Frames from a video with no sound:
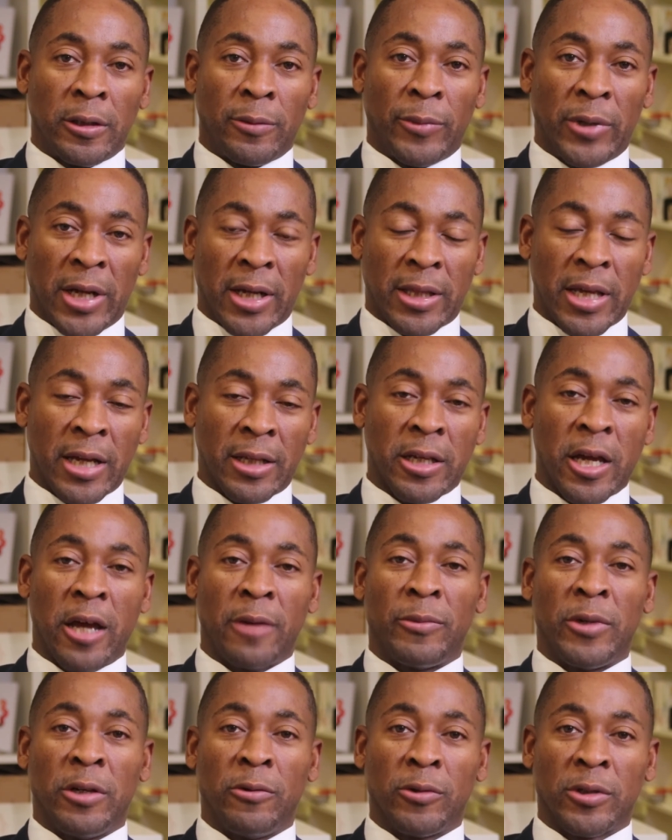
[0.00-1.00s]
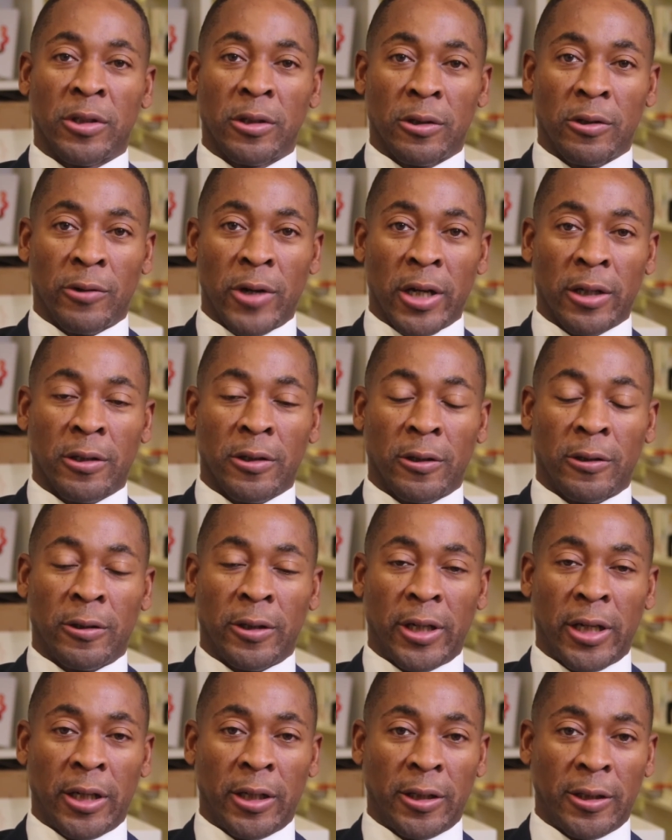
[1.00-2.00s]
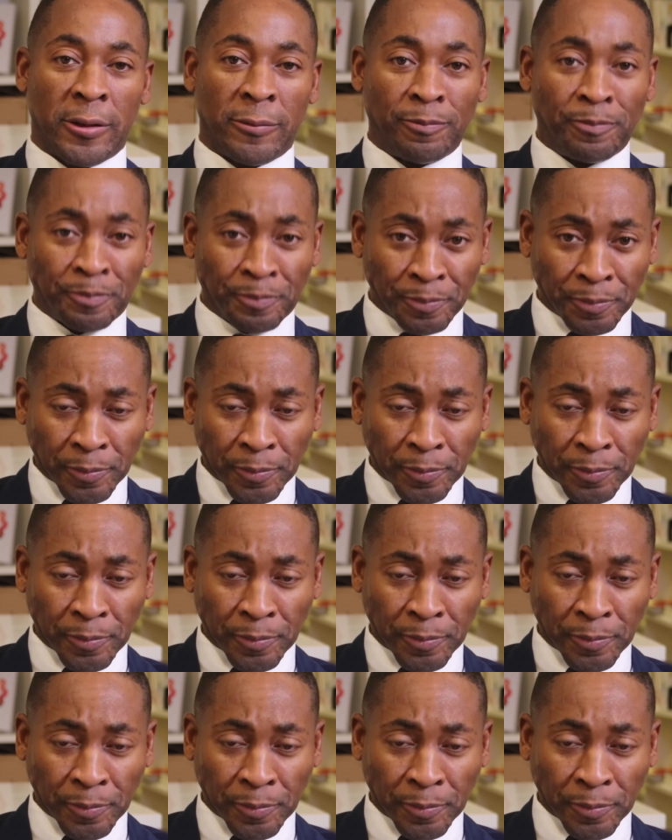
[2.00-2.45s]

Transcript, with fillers: But at that time, he was a director, and